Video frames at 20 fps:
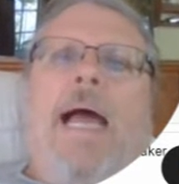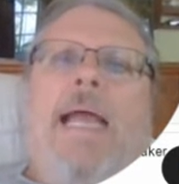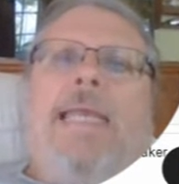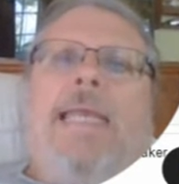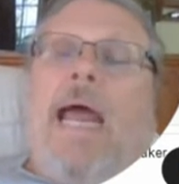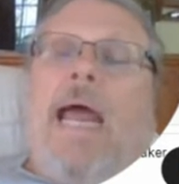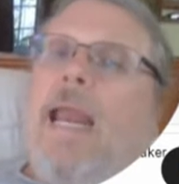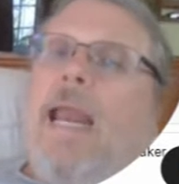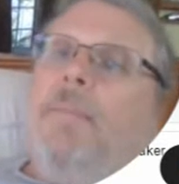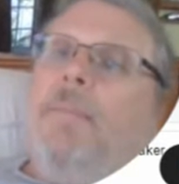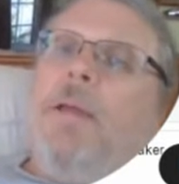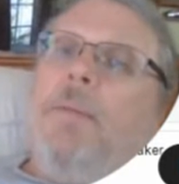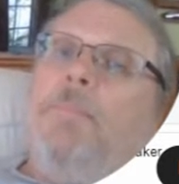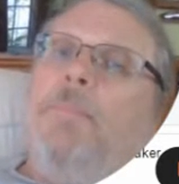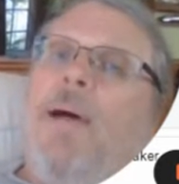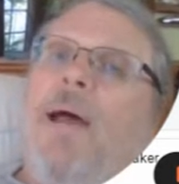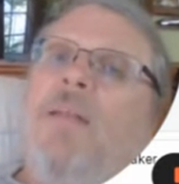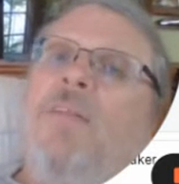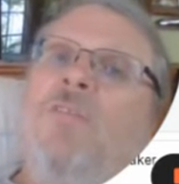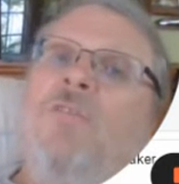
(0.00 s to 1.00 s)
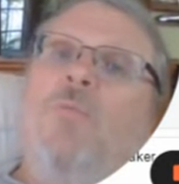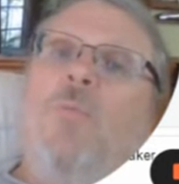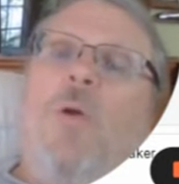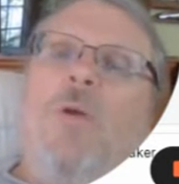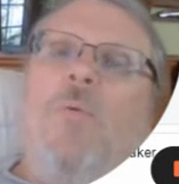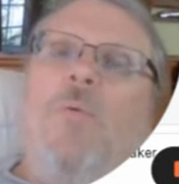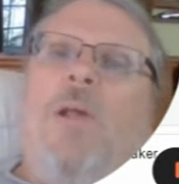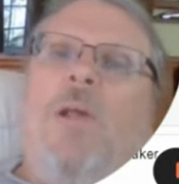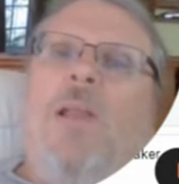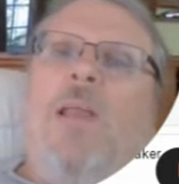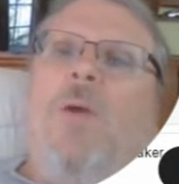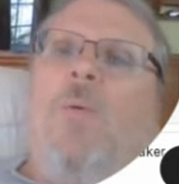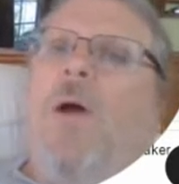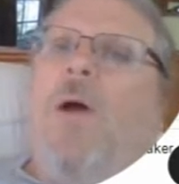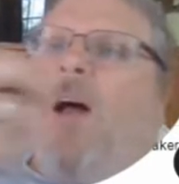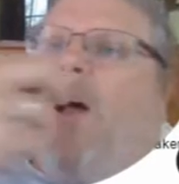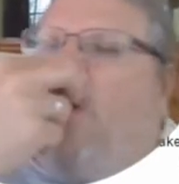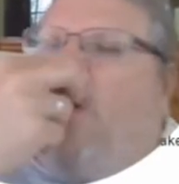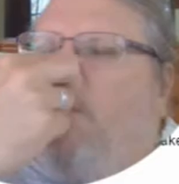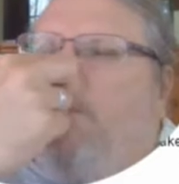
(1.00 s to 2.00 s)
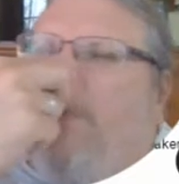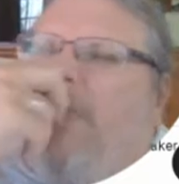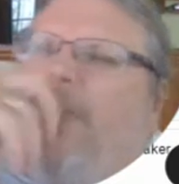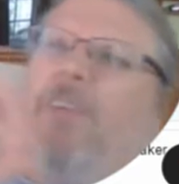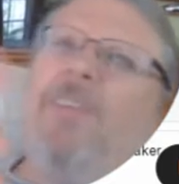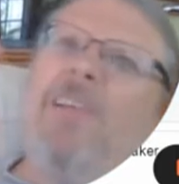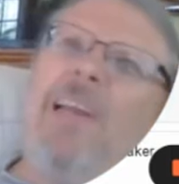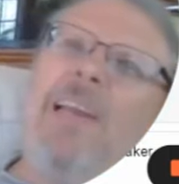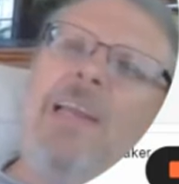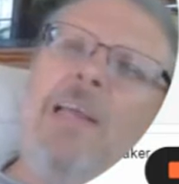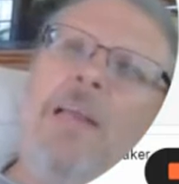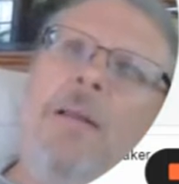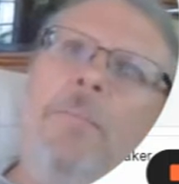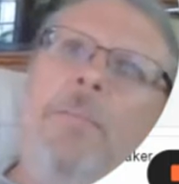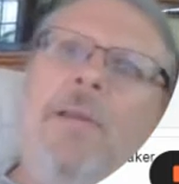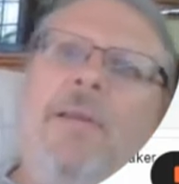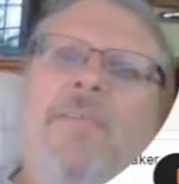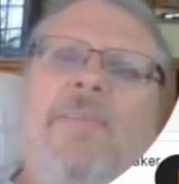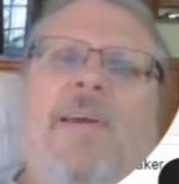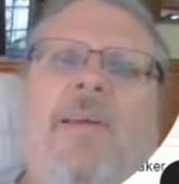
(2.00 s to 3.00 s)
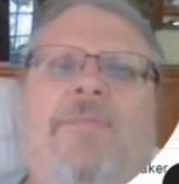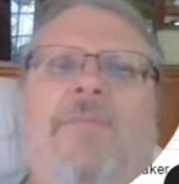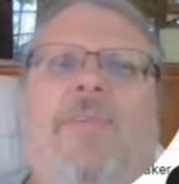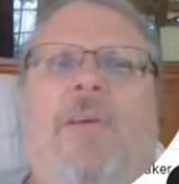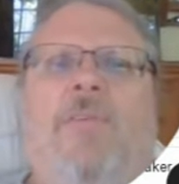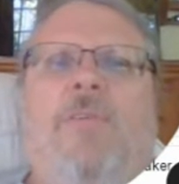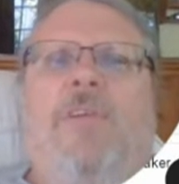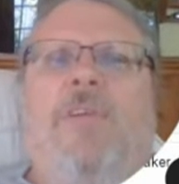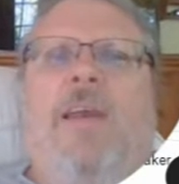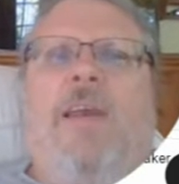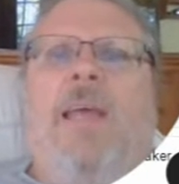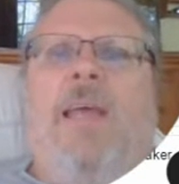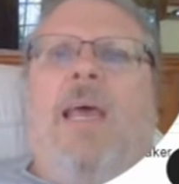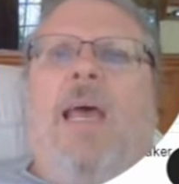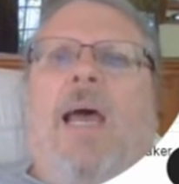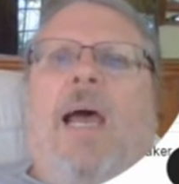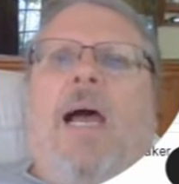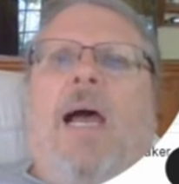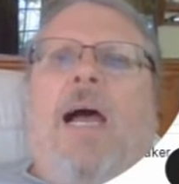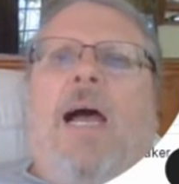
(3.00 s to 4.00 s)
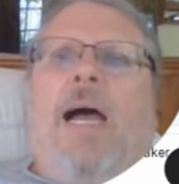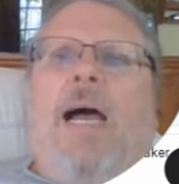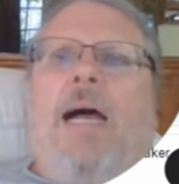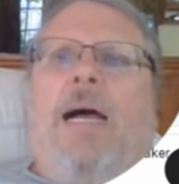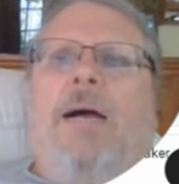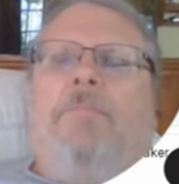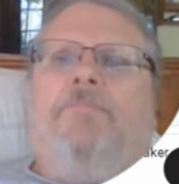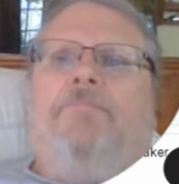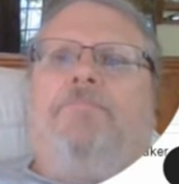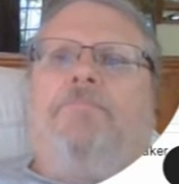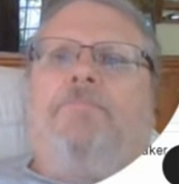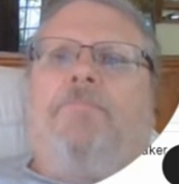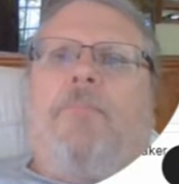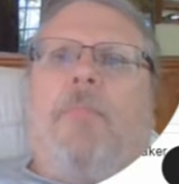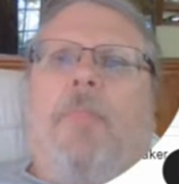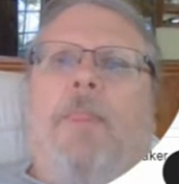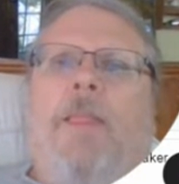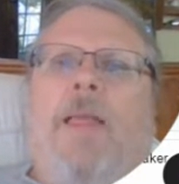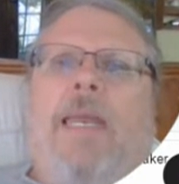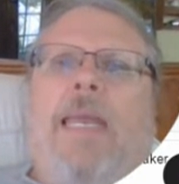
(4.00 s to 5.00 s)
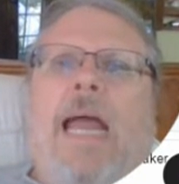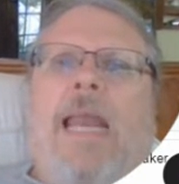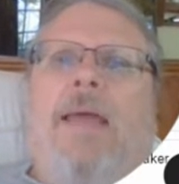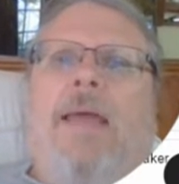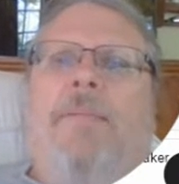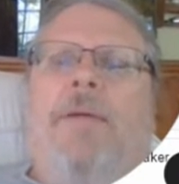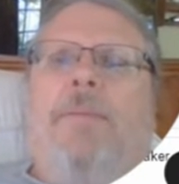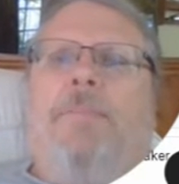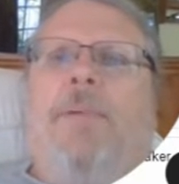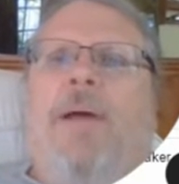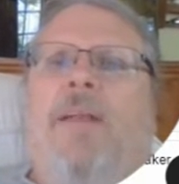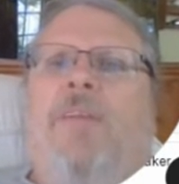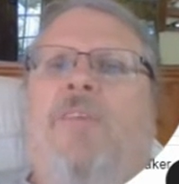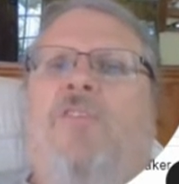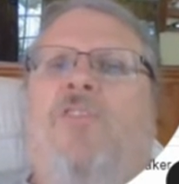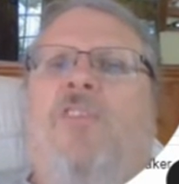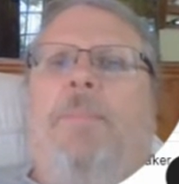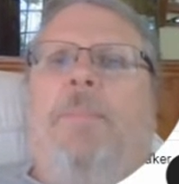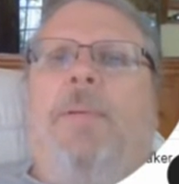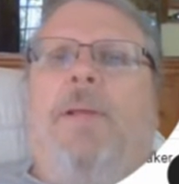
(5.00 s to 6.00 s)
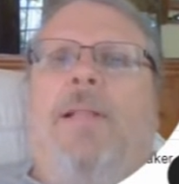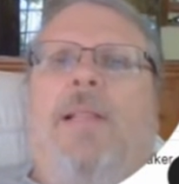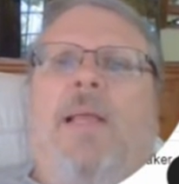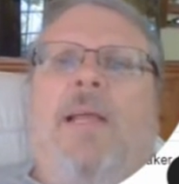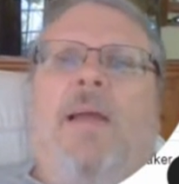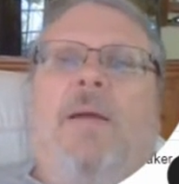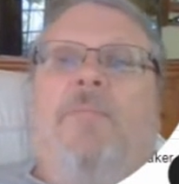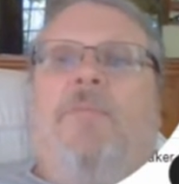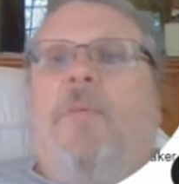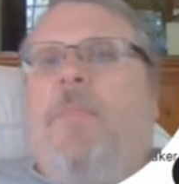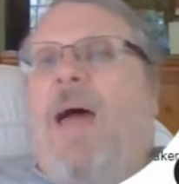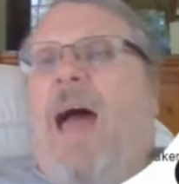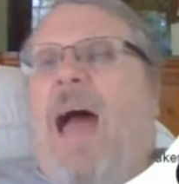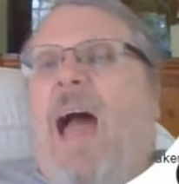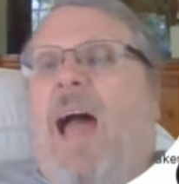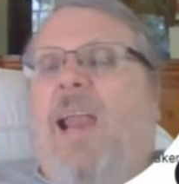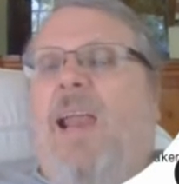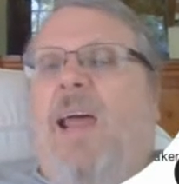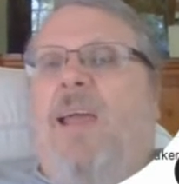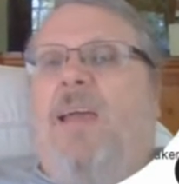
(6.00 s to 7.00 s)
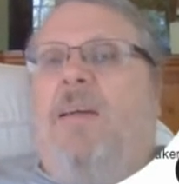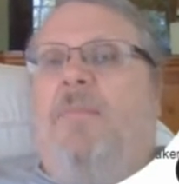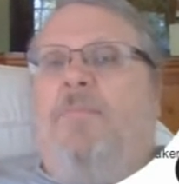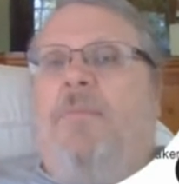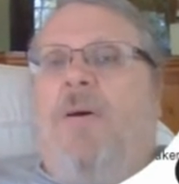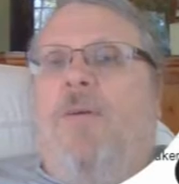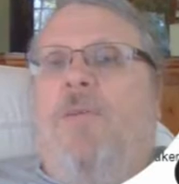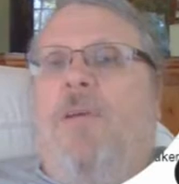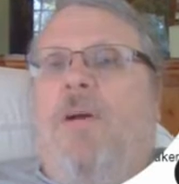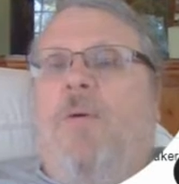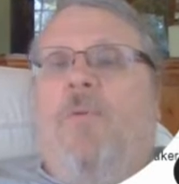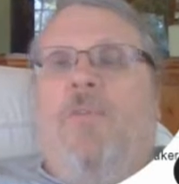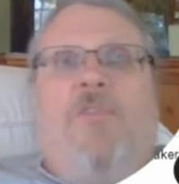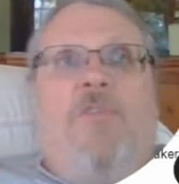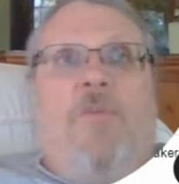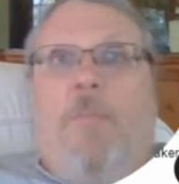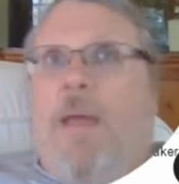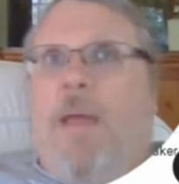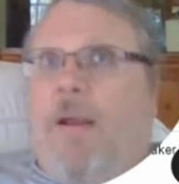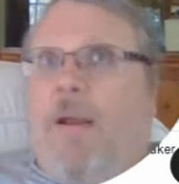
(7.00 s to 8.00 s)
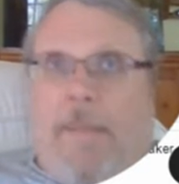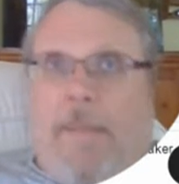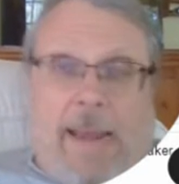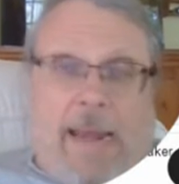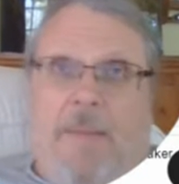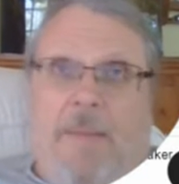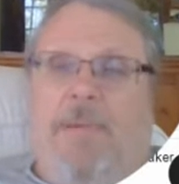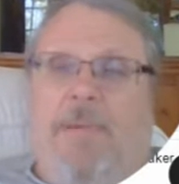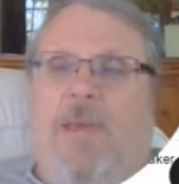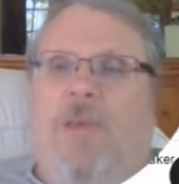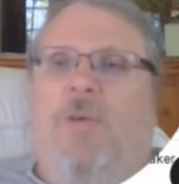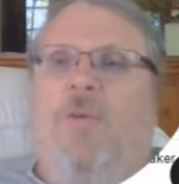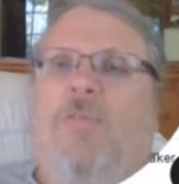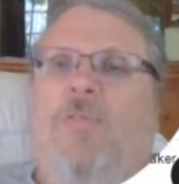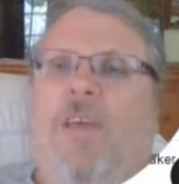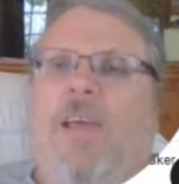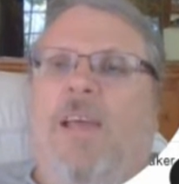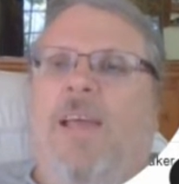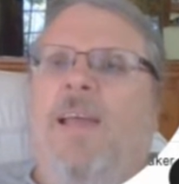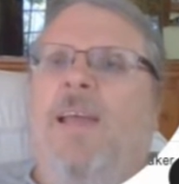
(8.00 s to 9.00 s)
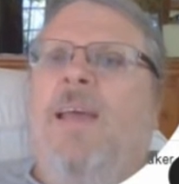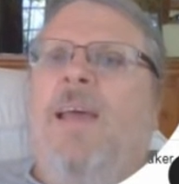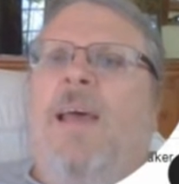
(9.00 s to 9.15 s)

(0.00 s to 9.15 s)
Dynamic buttons work really well, but there's a little bit of confusion. Dynamic buttons typically come from the highlight component, which you may or may not be using,